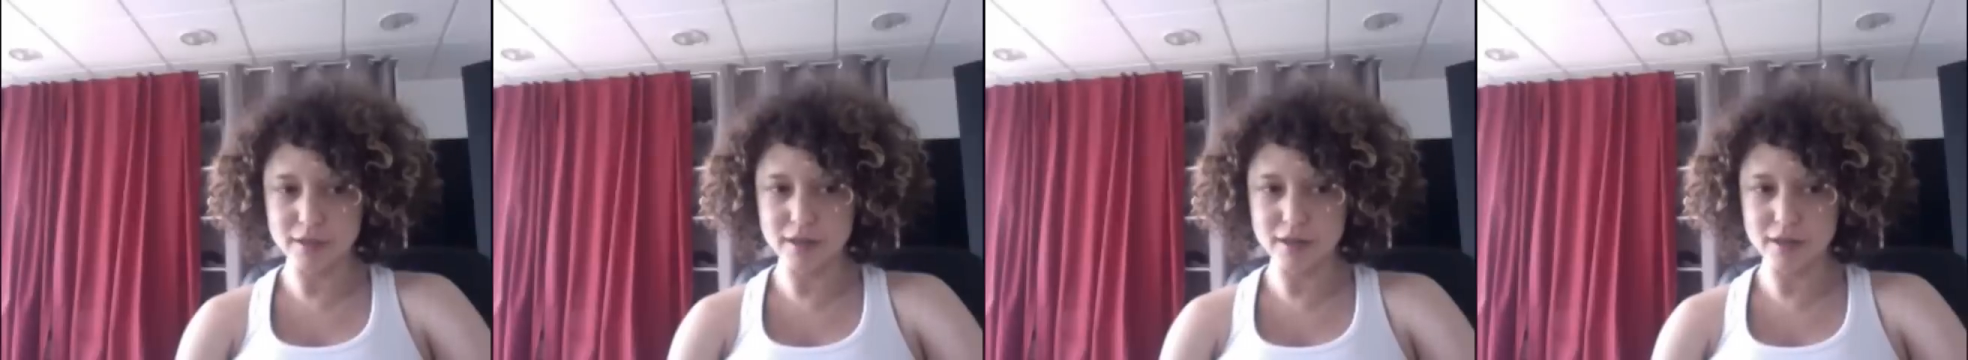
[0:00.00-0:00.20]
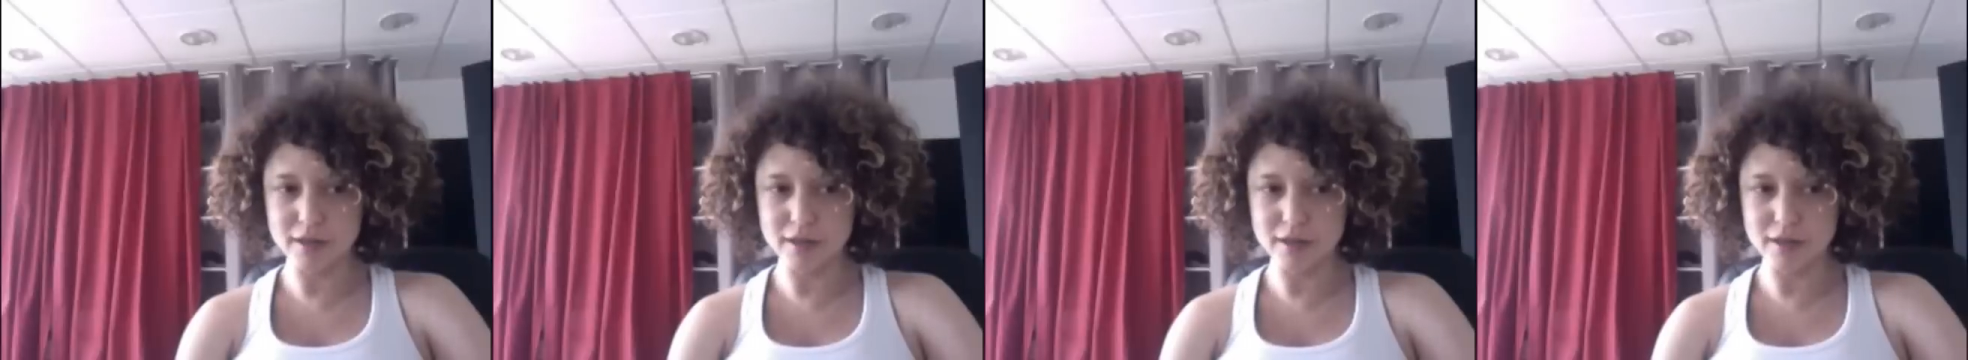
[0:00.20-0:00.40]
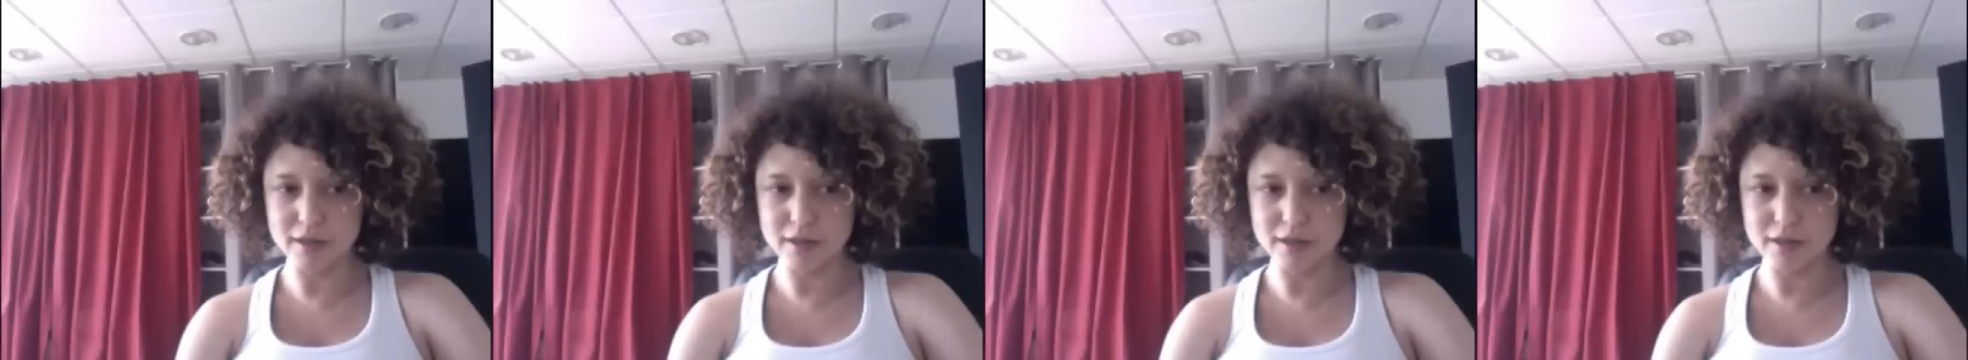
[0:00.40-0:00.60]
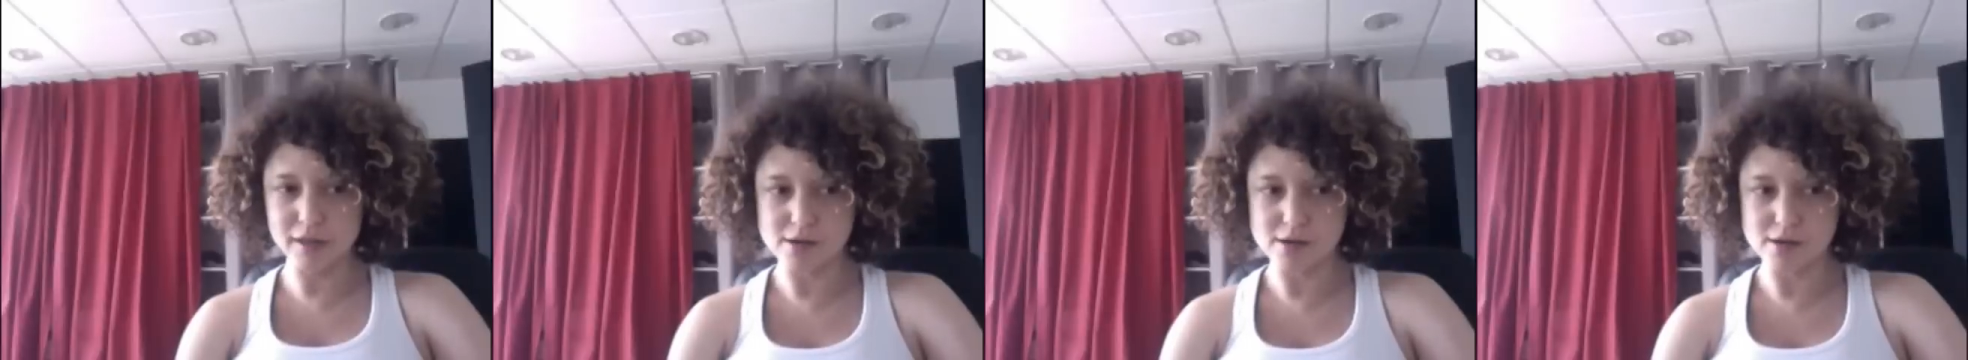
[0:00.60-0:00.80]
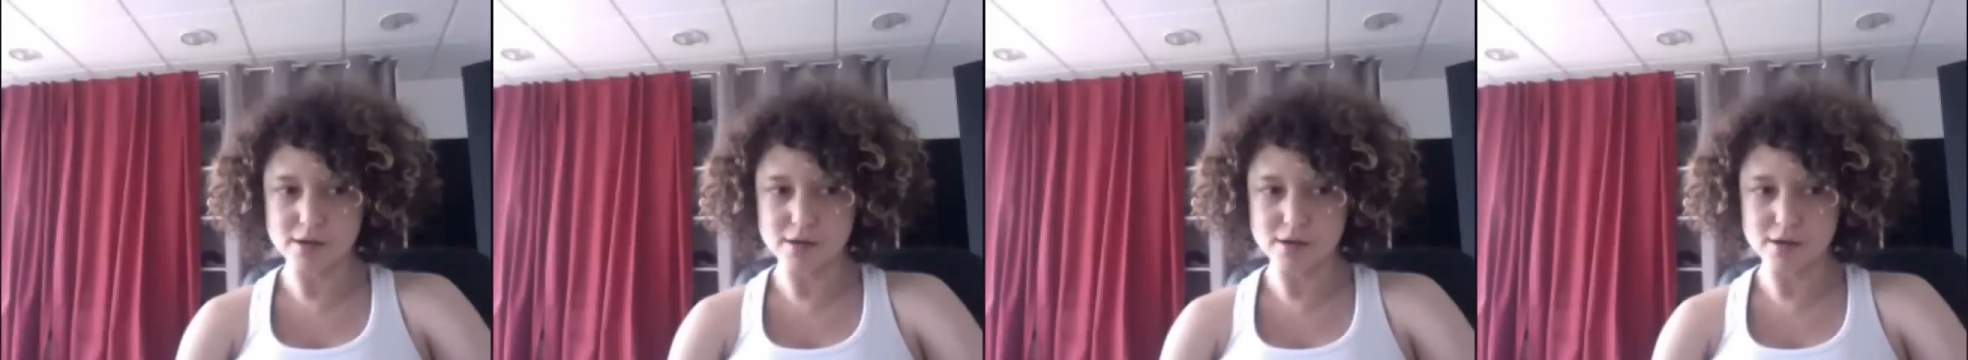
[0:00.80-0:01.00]

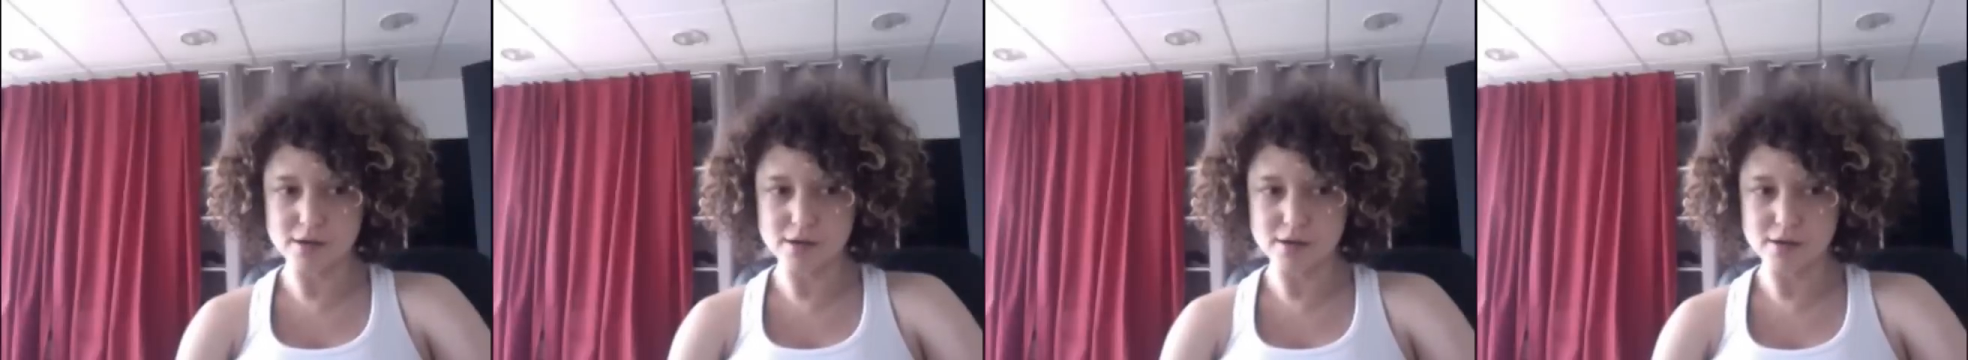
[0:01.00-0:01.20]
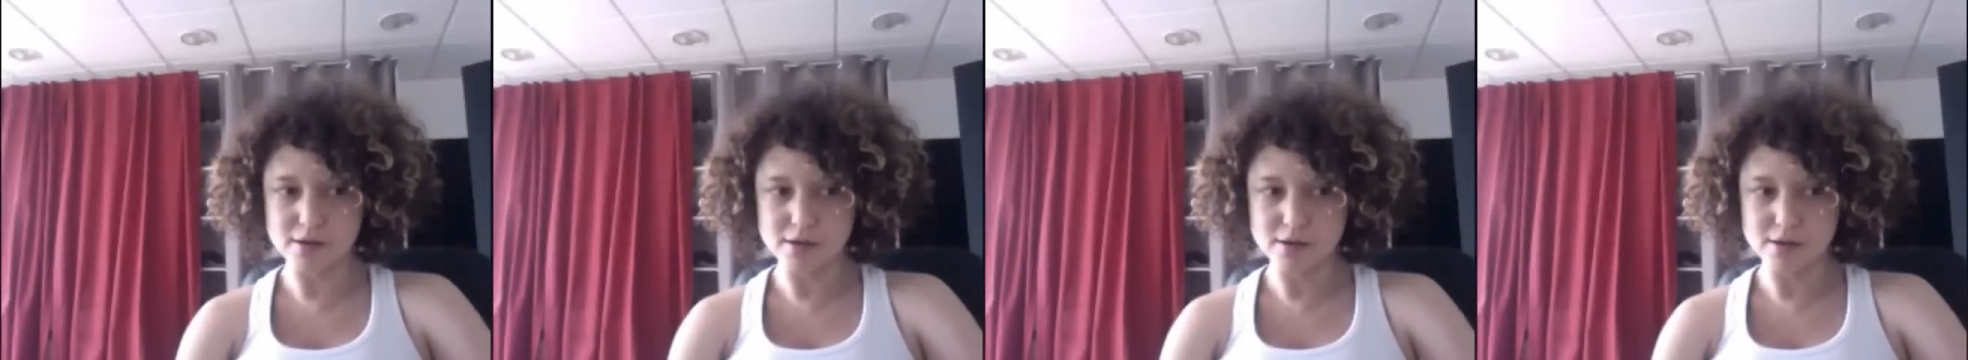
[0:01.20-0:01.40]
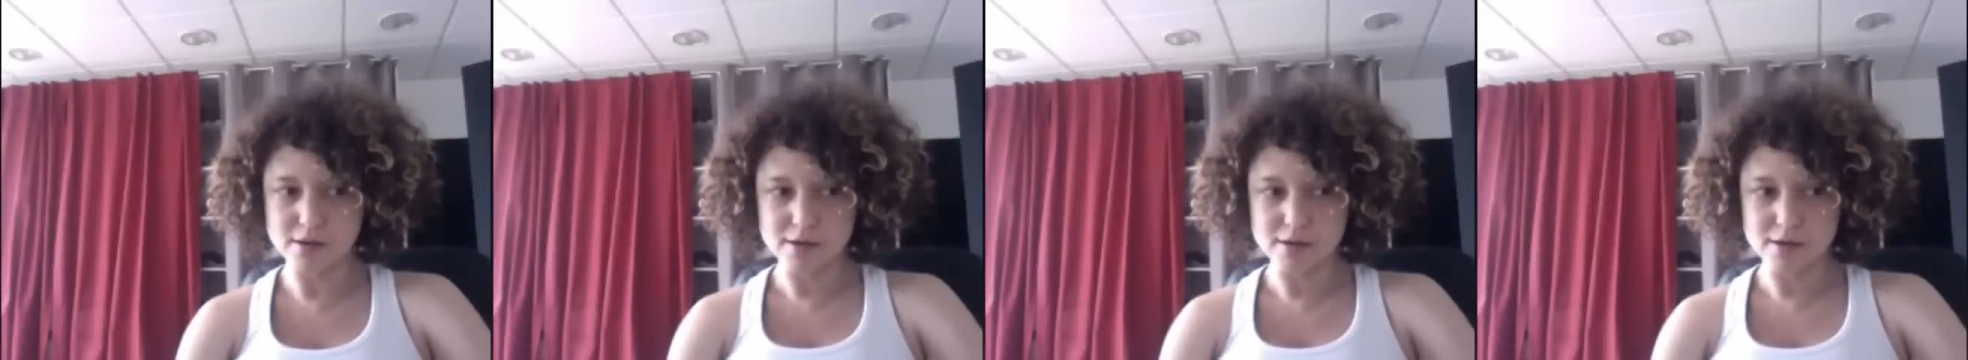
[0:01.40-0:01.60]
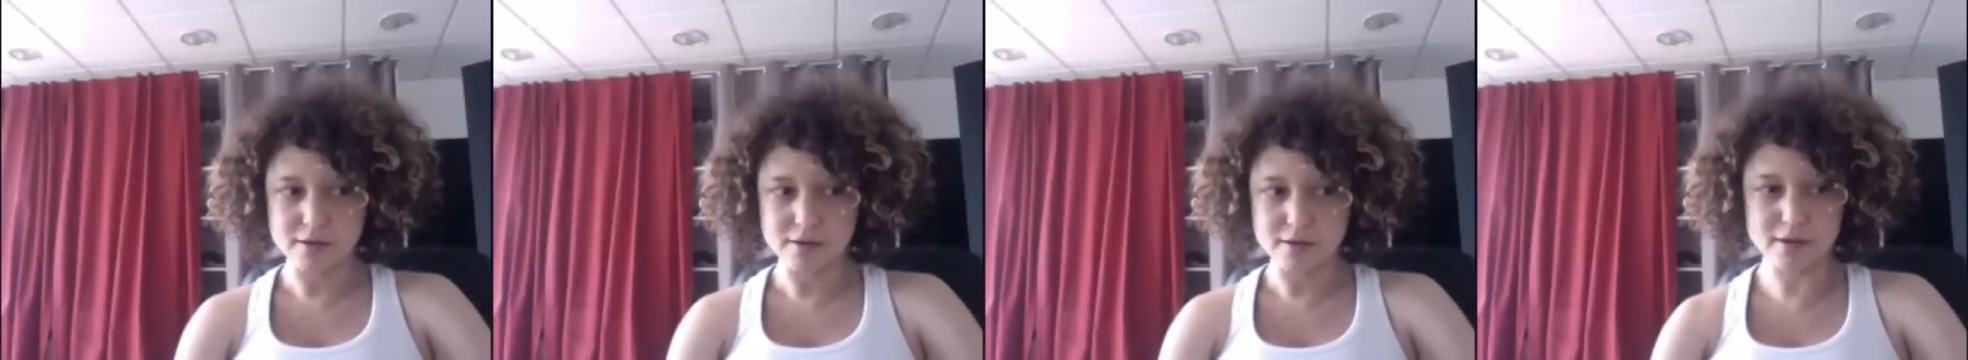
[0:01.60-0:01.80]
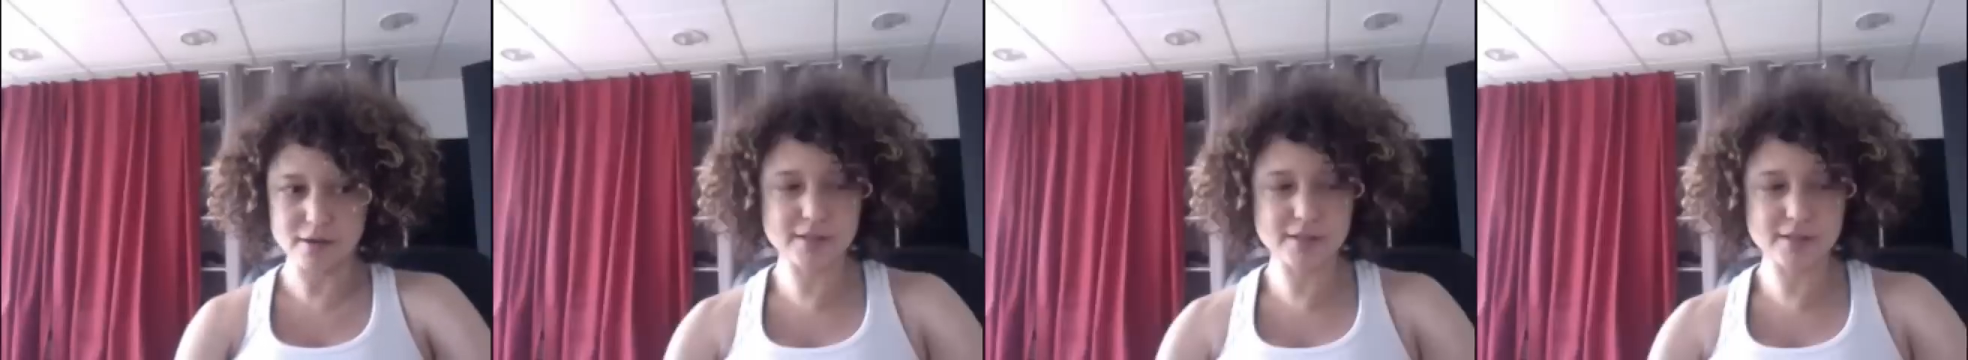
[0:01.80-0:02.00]
honestly,
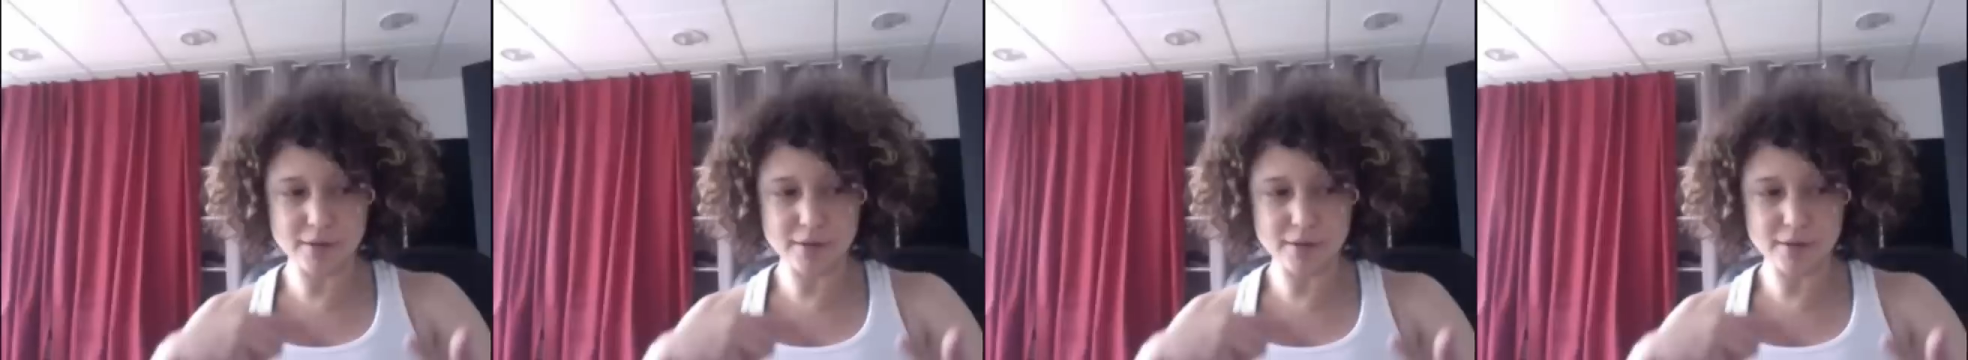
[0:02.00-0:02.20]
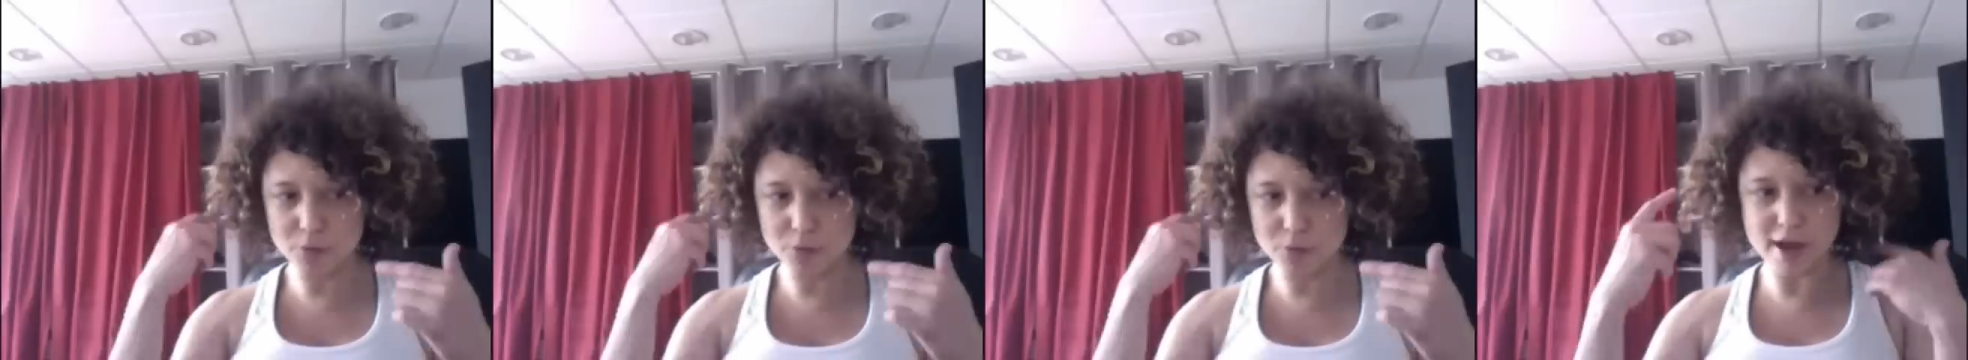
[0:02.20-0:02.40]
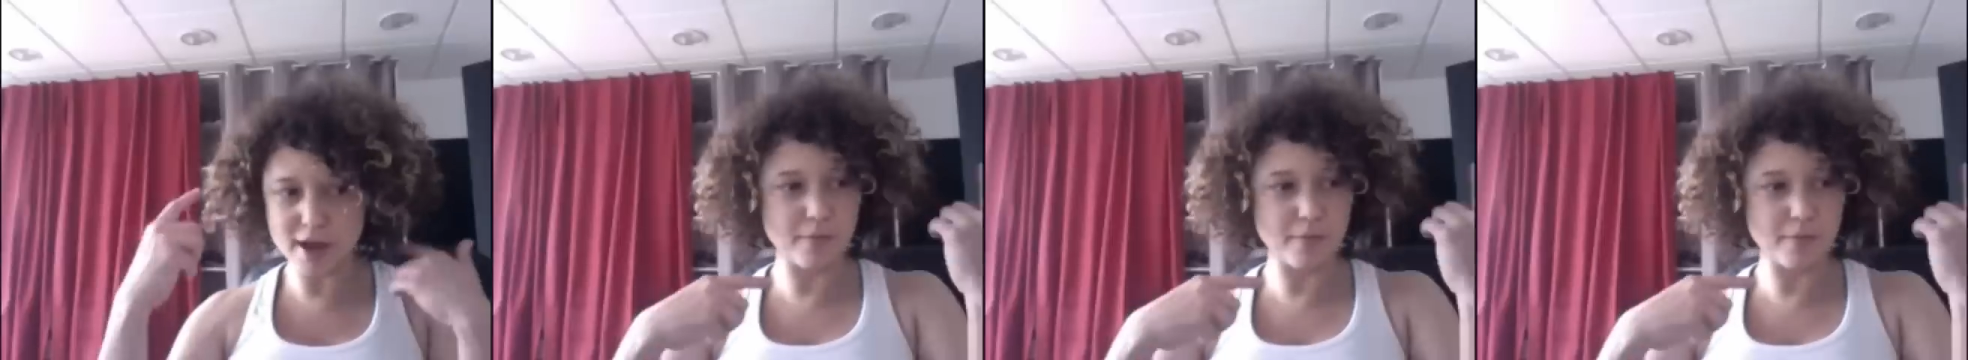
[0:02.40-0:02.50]
I'm